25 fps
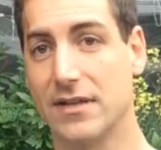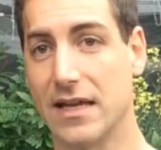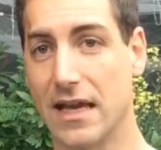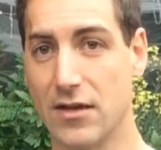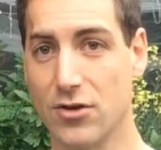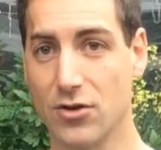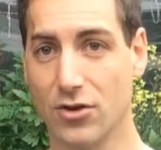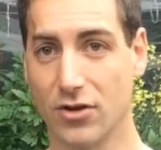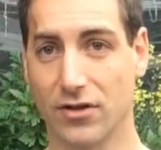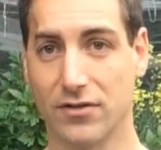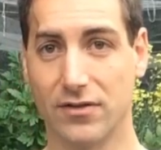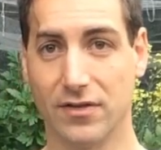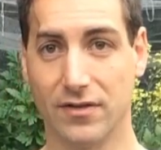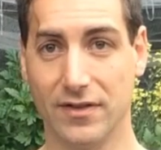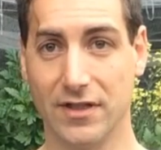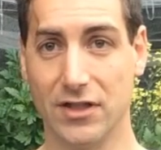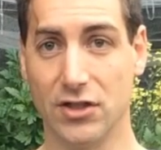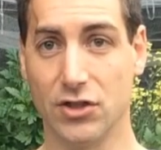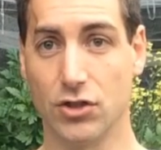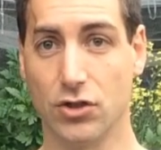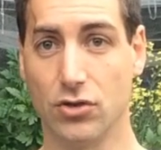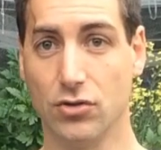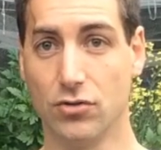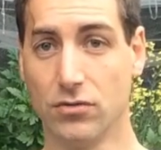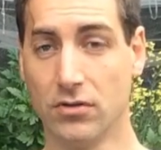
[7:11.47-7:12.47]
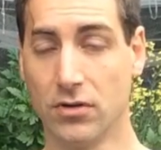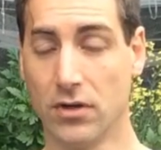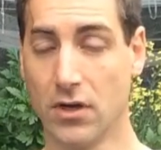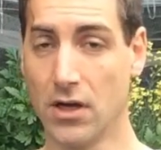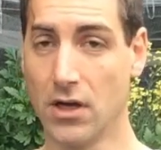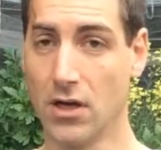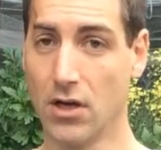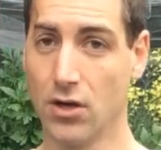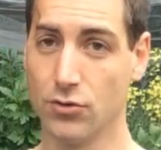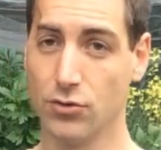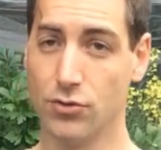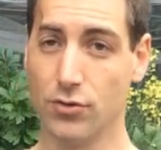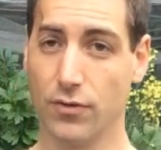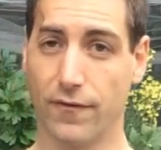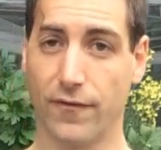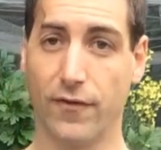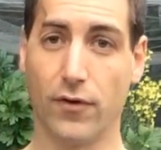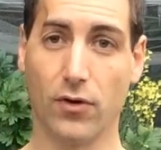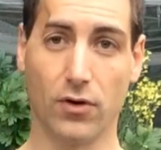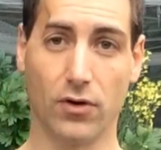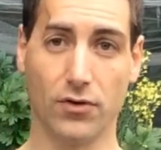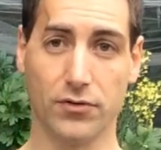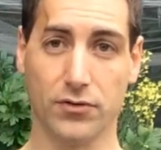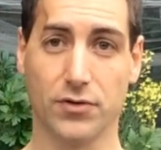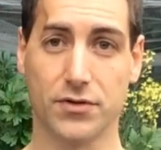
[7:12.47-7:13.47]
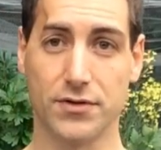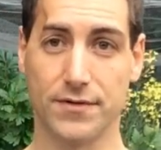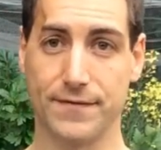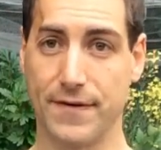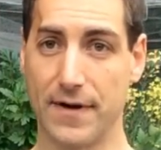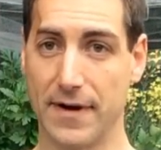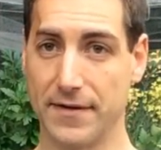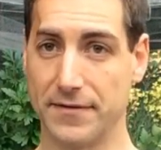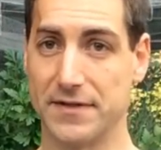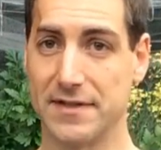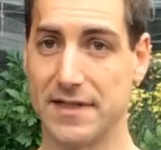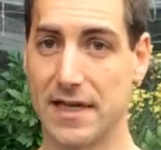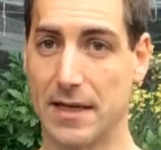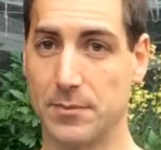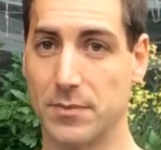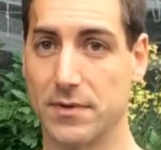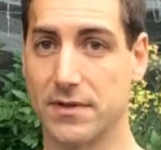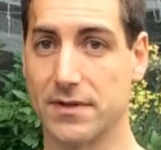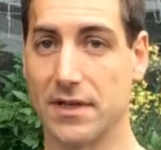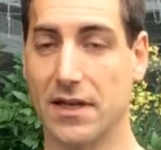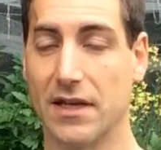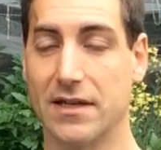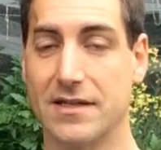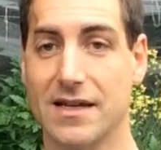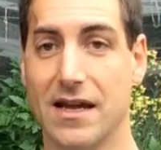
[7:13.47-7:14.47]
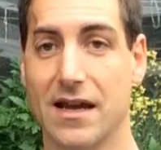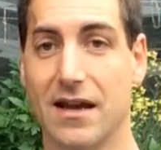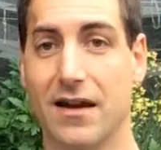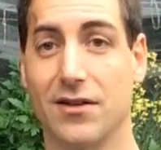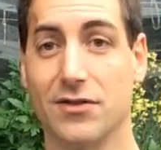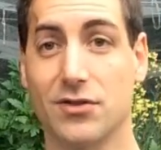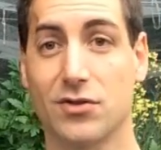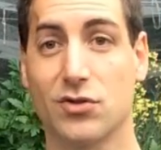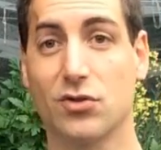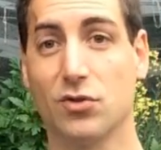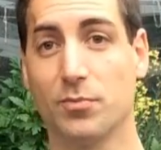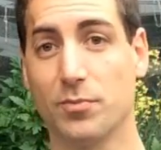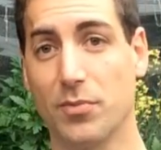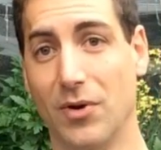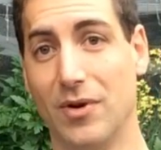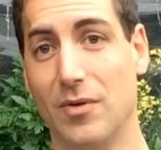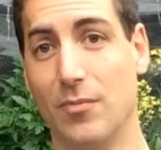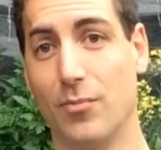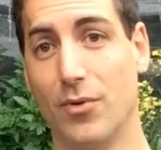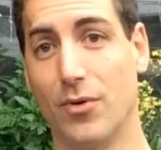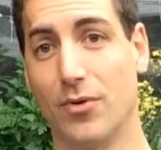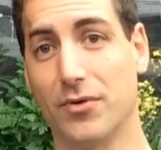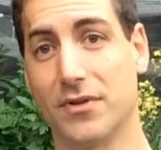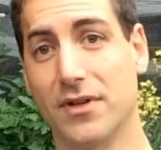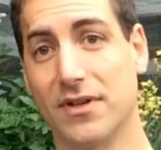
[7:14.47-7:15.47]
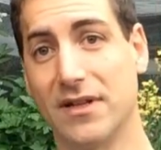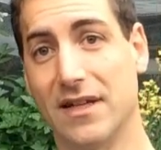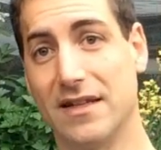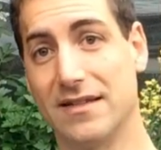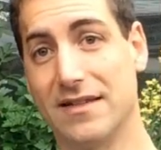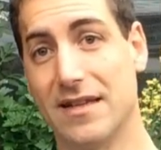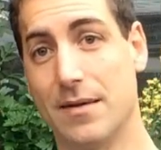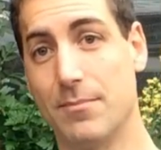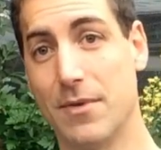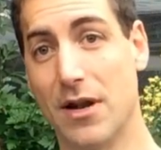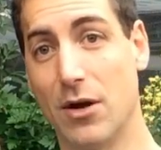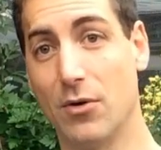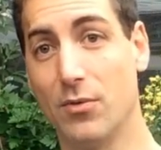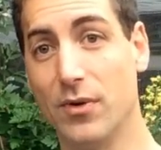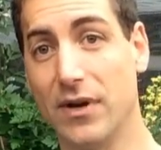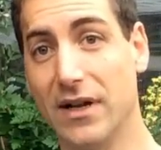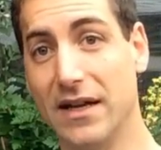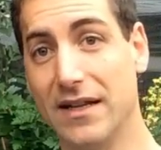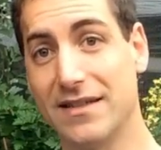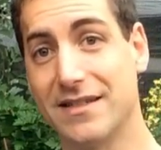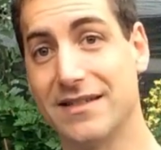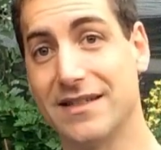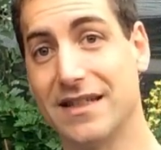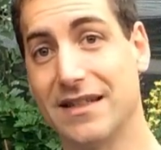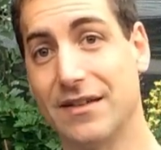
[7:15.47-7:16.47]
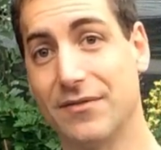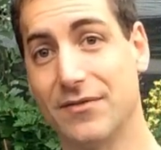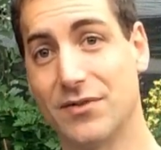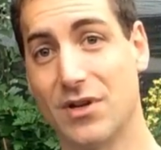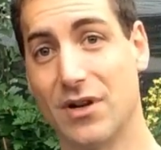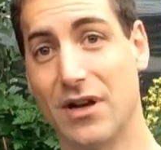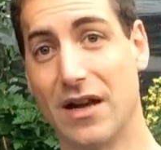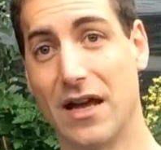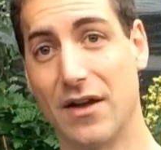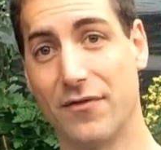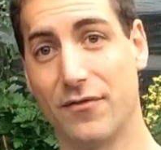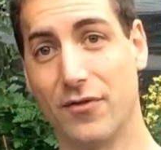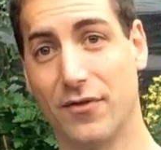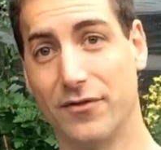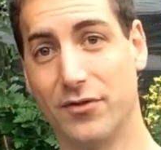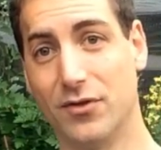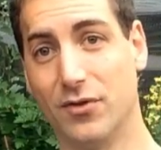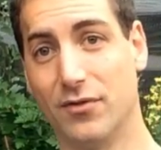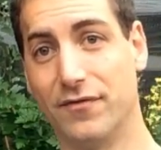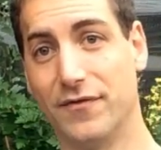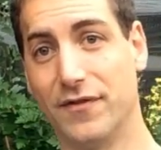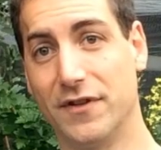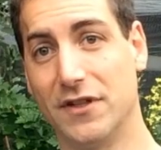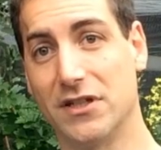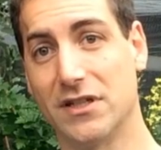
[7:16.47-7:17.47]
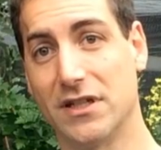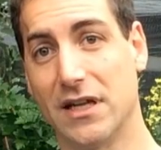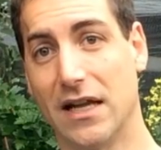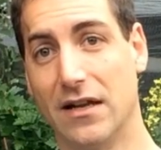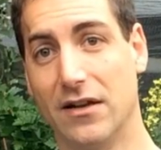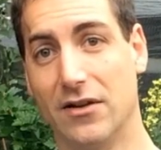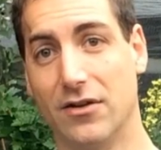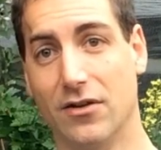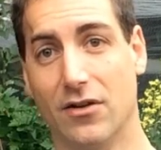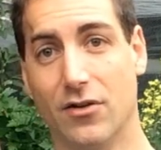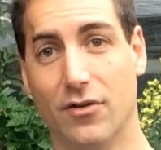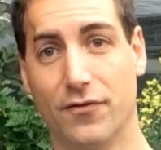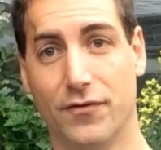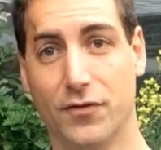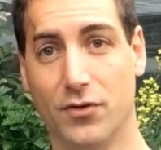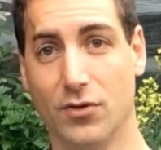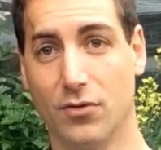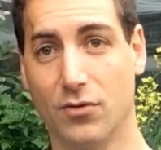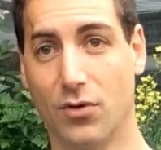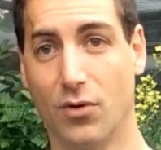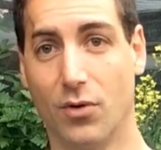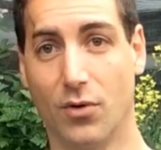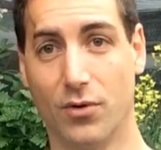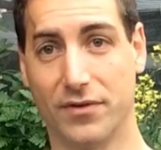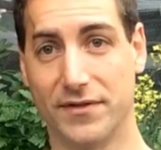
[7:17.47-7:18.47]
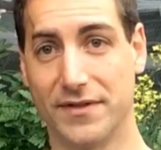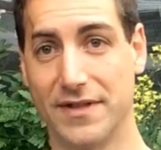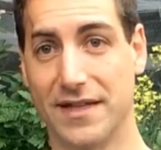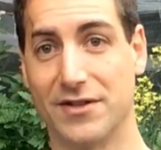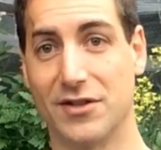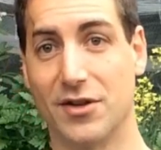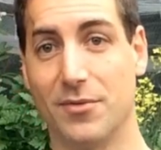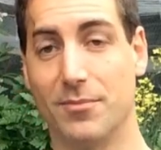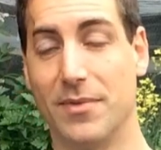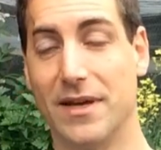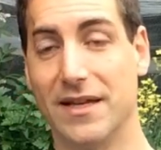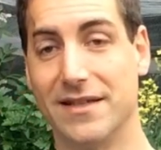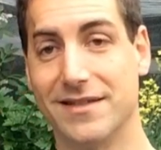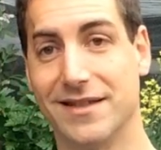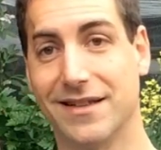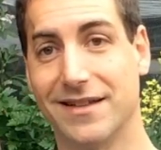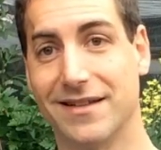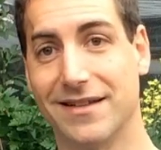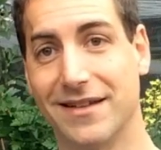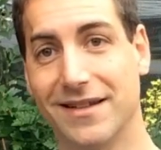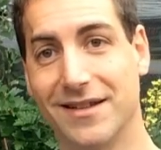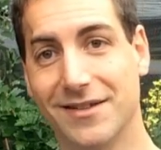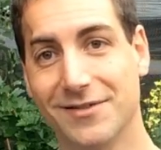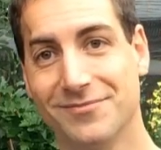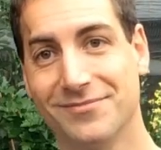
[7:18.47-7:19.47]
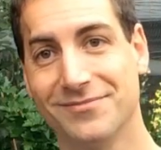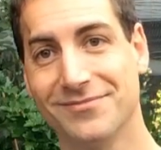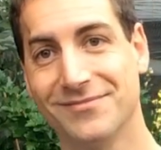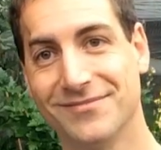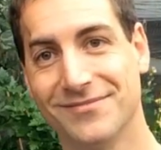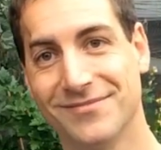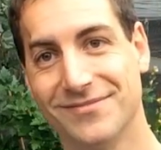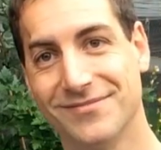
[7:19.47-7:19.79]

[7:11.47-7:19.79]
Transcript: And the day you got an issue, you follow those five steps. Uh, they are super important and they may really save the life of your fish and of your whole setup basically.